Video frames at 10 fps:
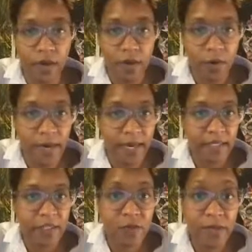Okay,
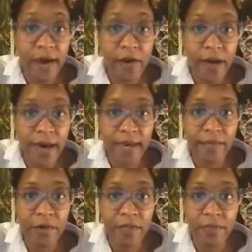so now I
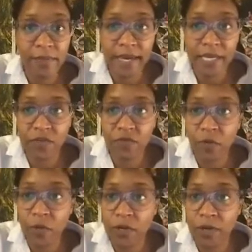am on the page
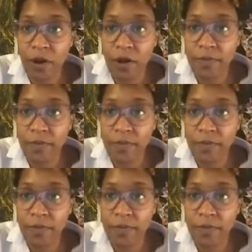for our